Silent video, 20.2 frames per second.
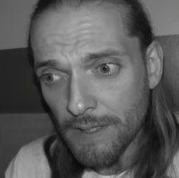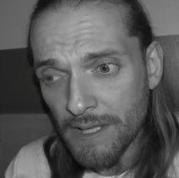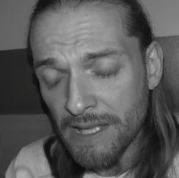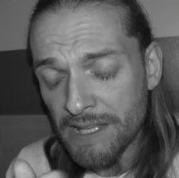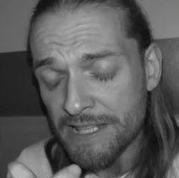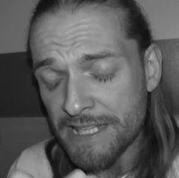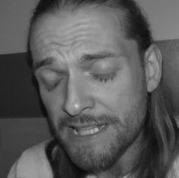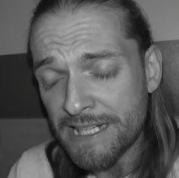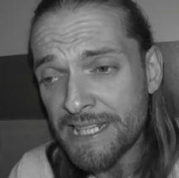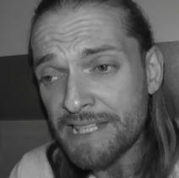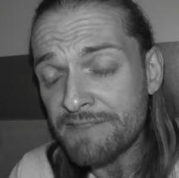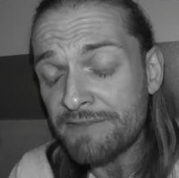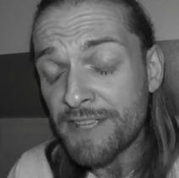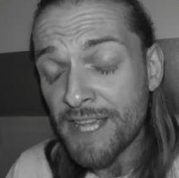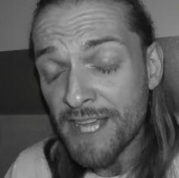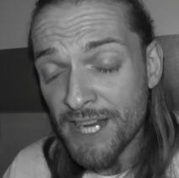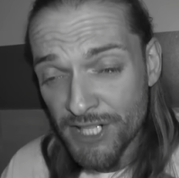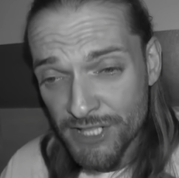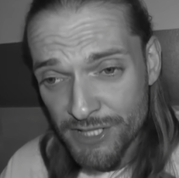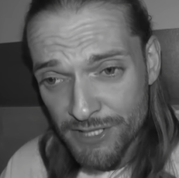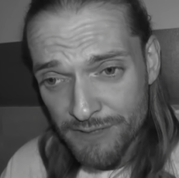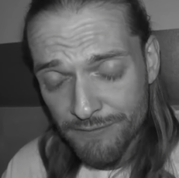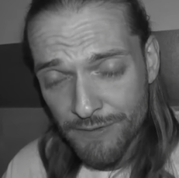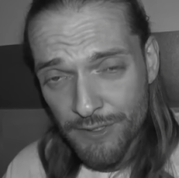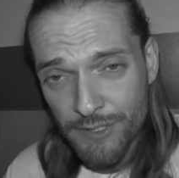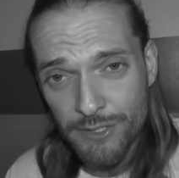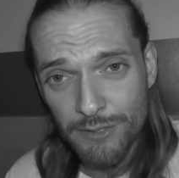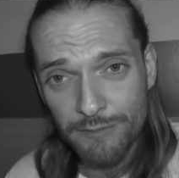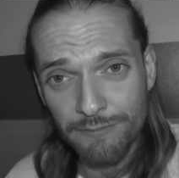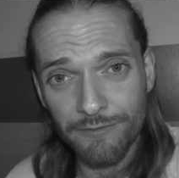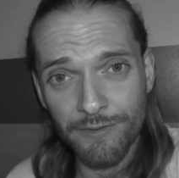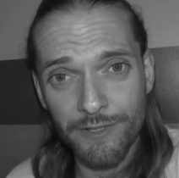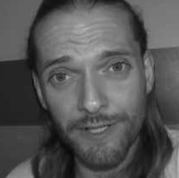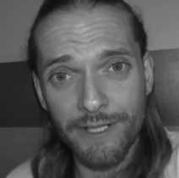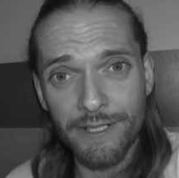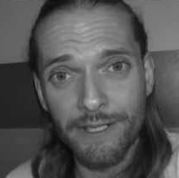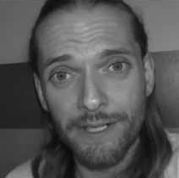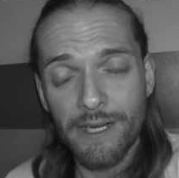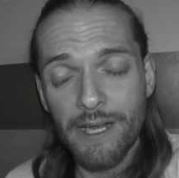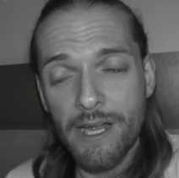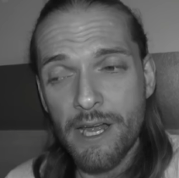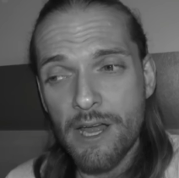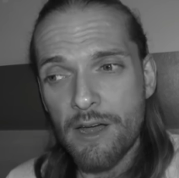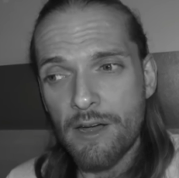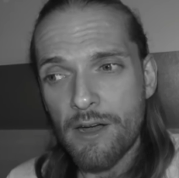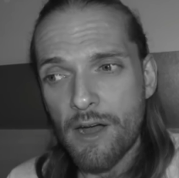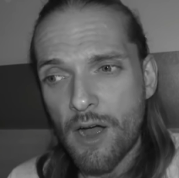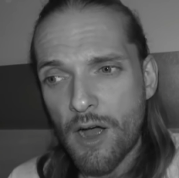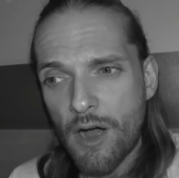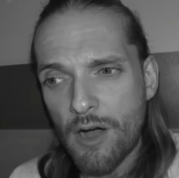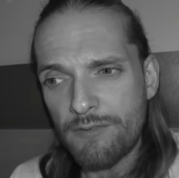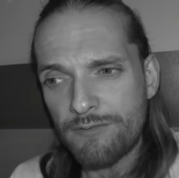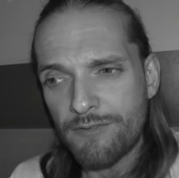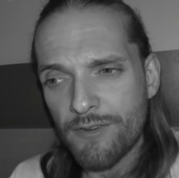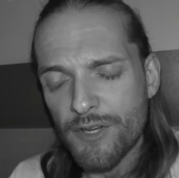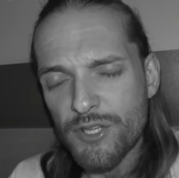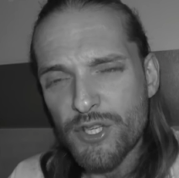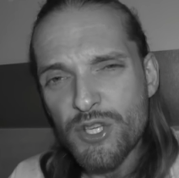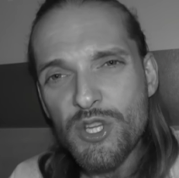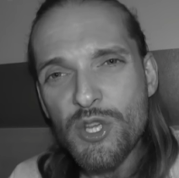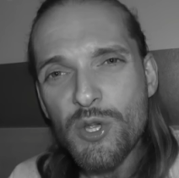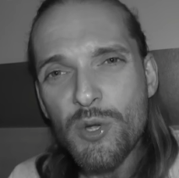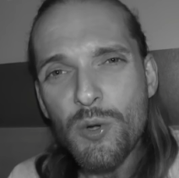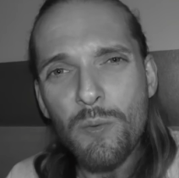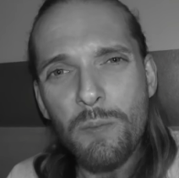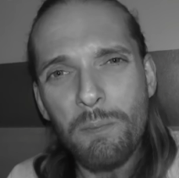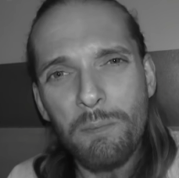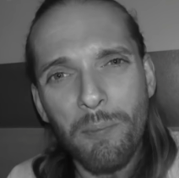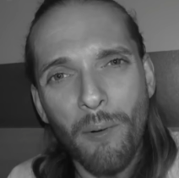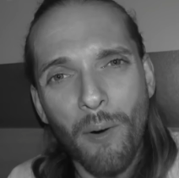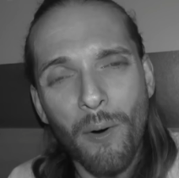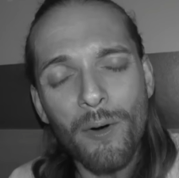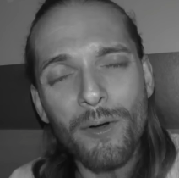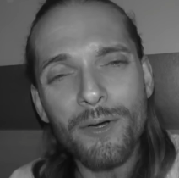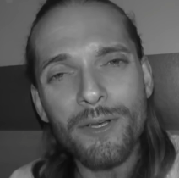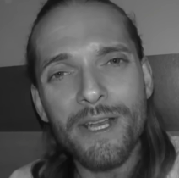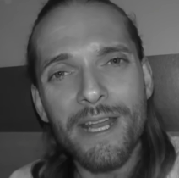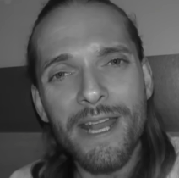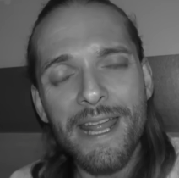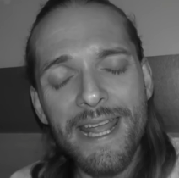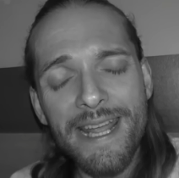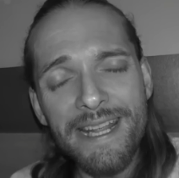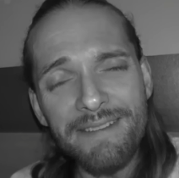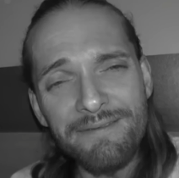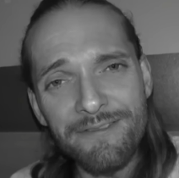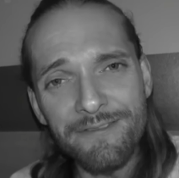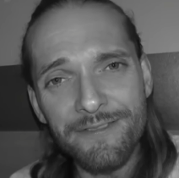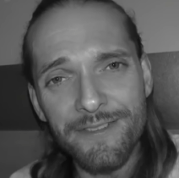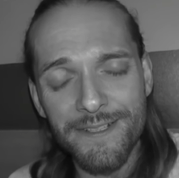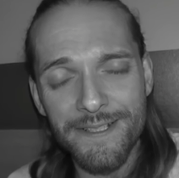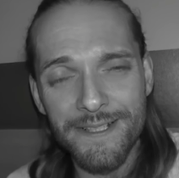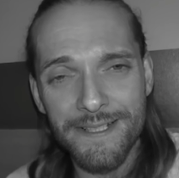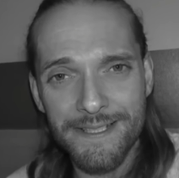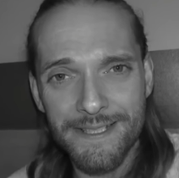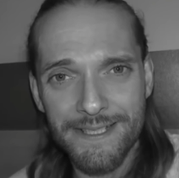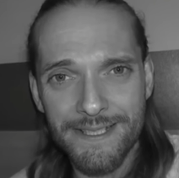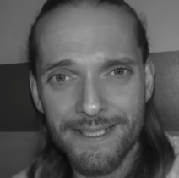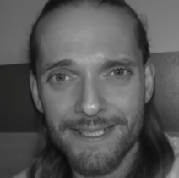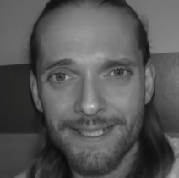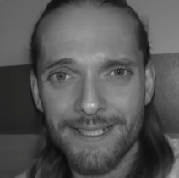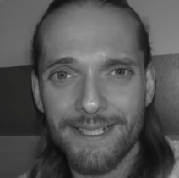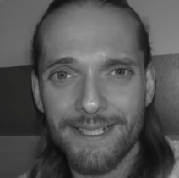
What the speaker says: the alleviation of the suffering of newborn infants.